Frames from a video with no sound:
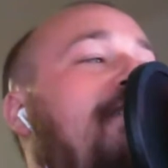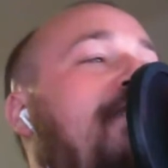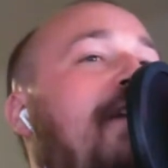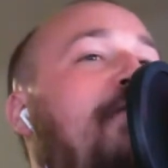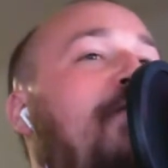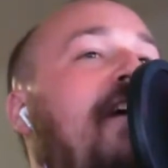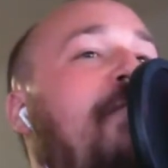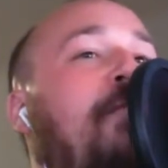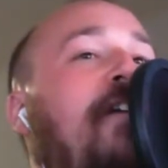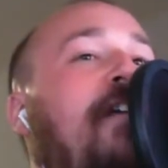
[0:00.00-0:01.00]

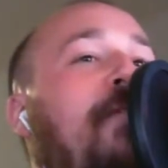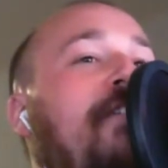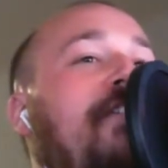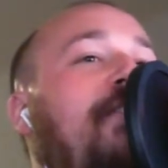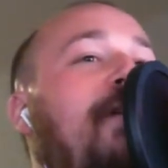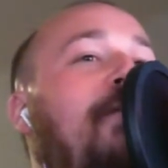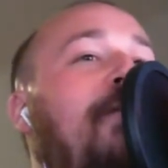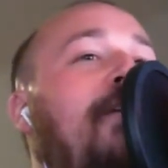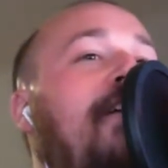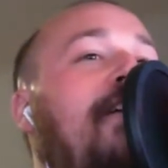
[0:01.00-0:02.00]
driveway when I want to do any
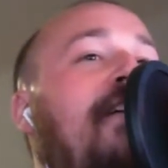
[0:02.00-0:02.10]
work.